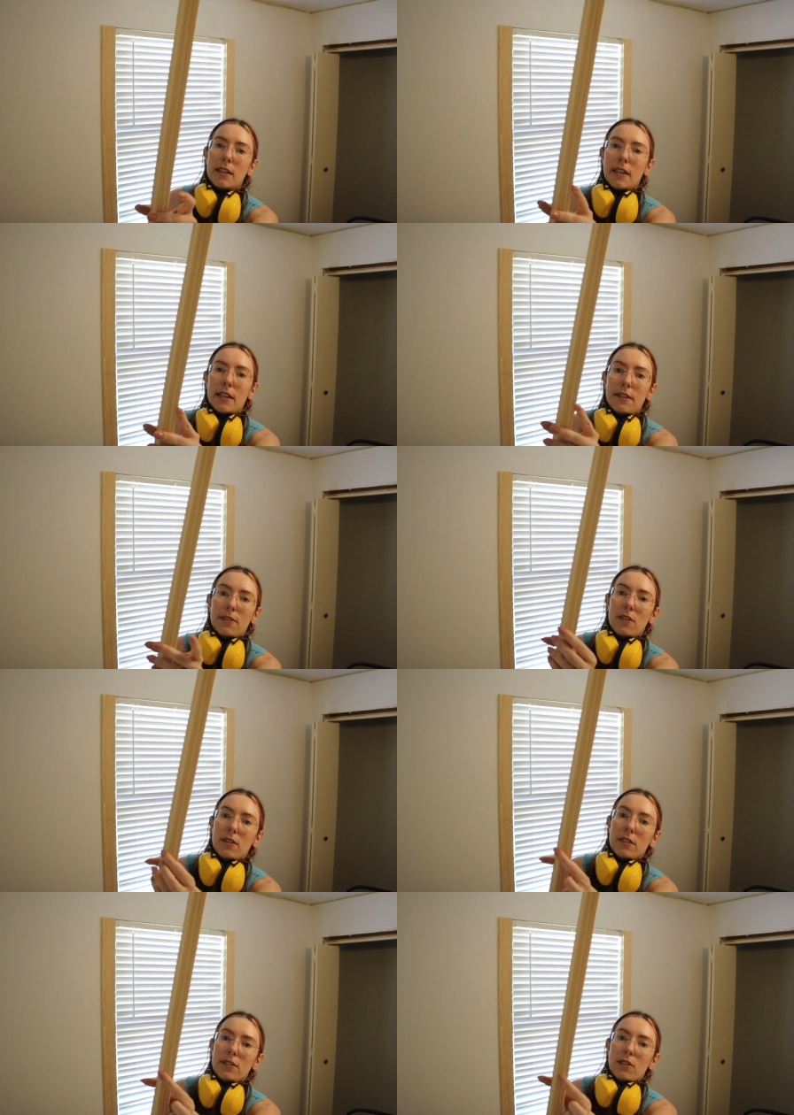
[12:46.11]
and
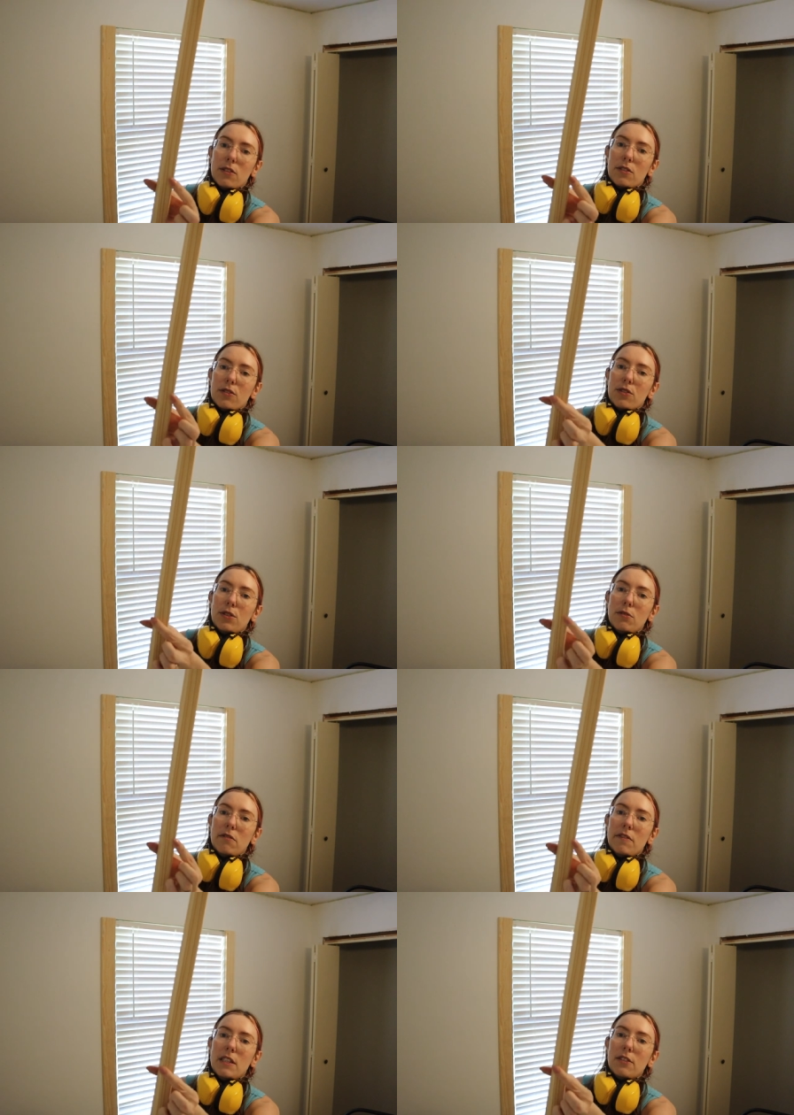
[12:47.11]
on two
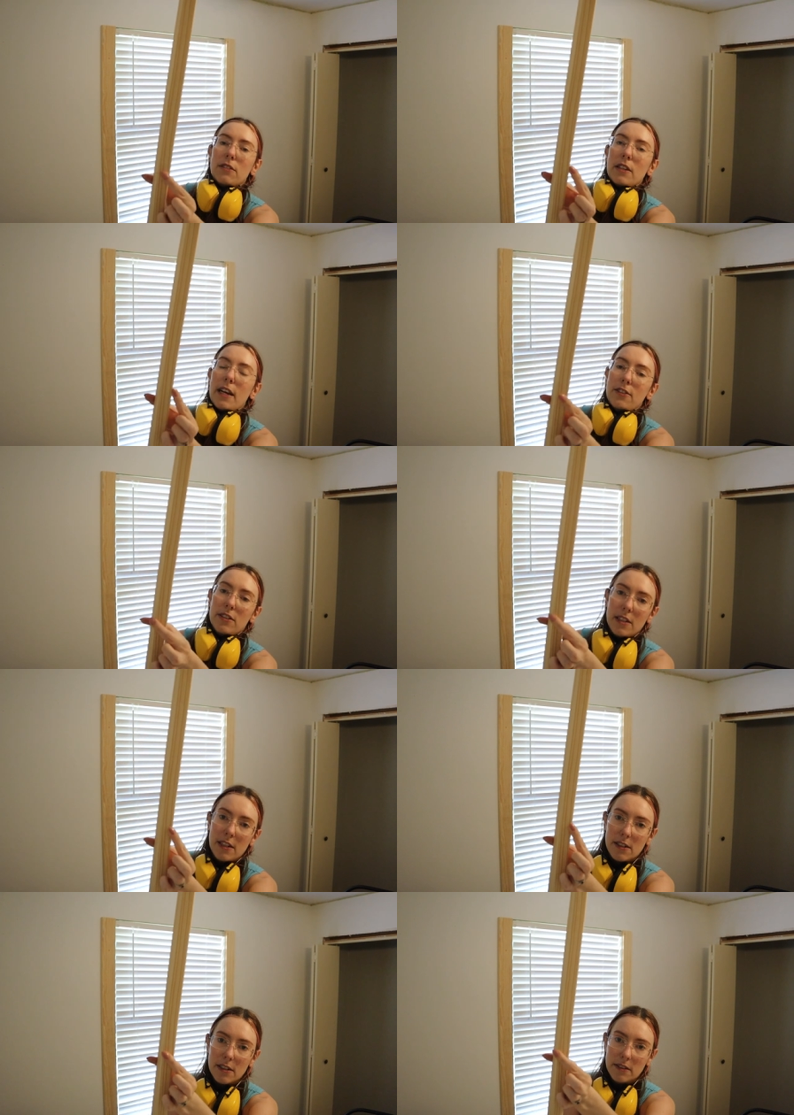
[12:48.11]
of these edges
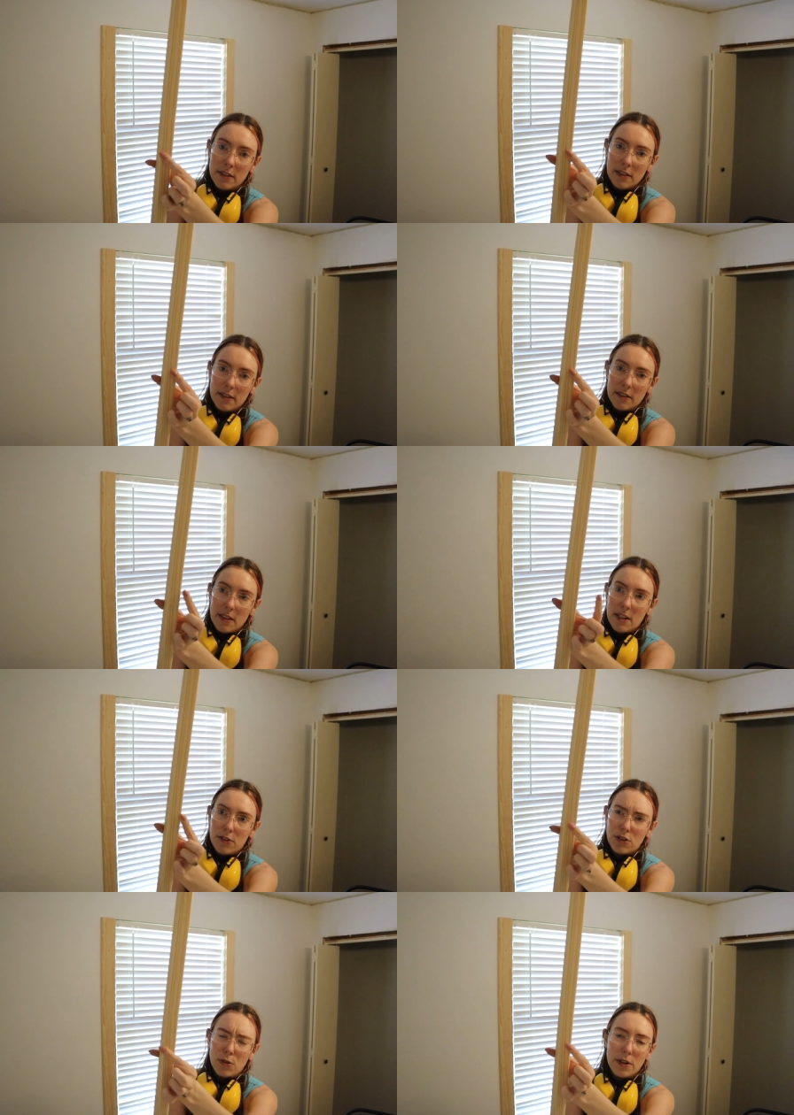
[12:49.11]
here,
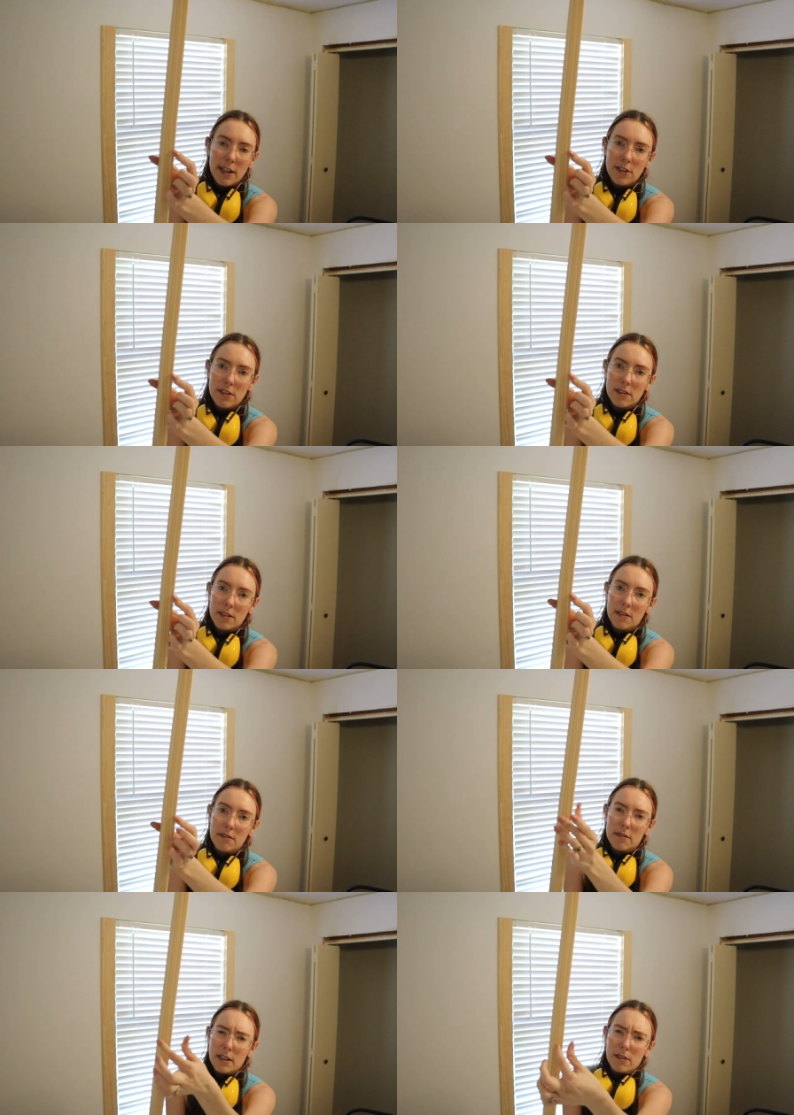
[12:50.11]
these short edges,
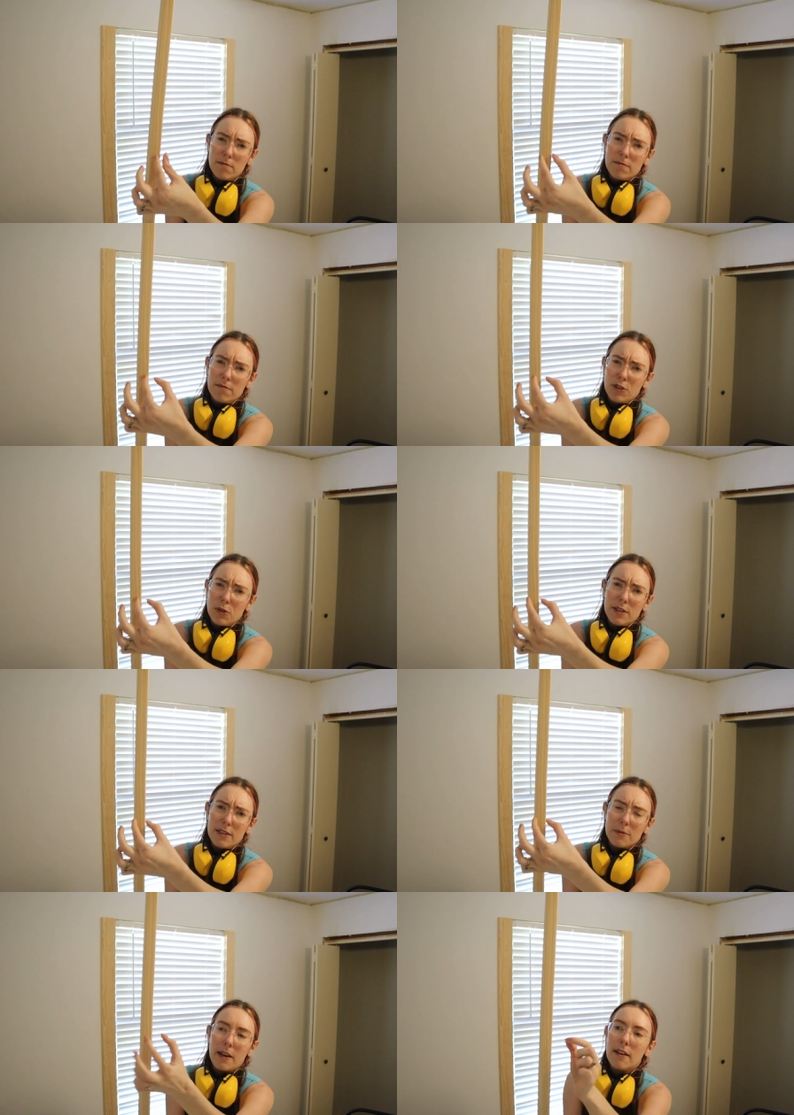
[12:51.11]
like short
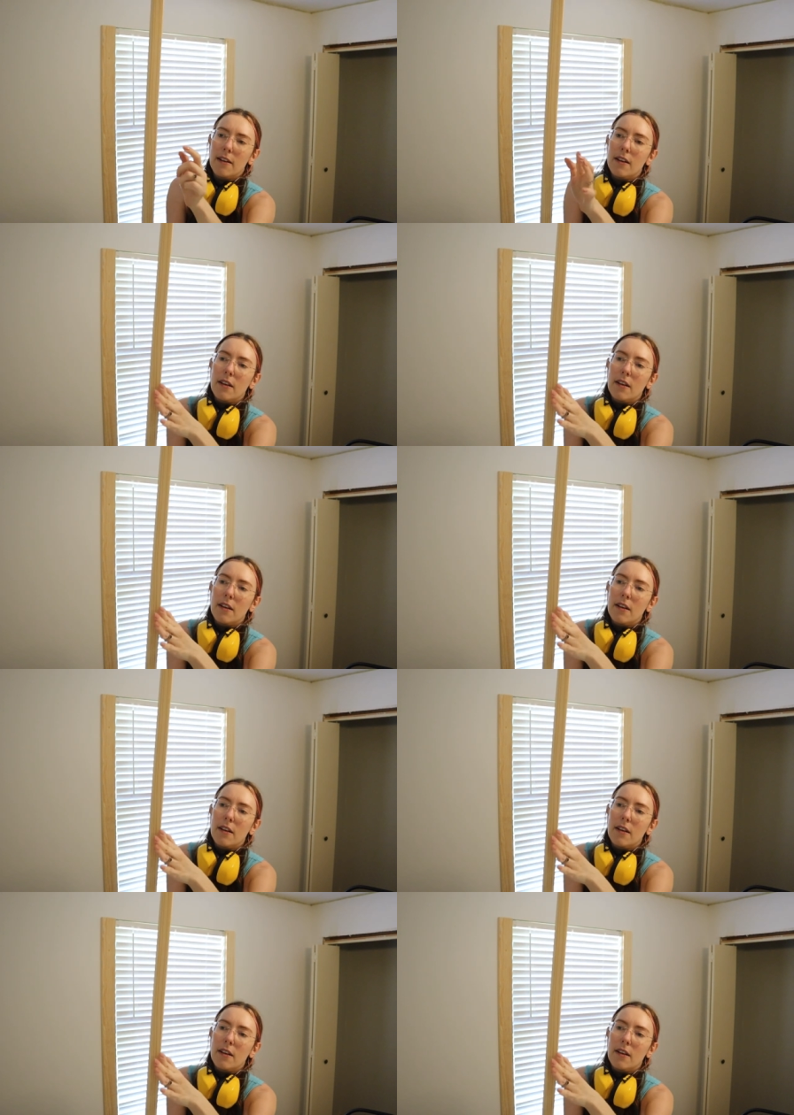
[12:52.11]
this way,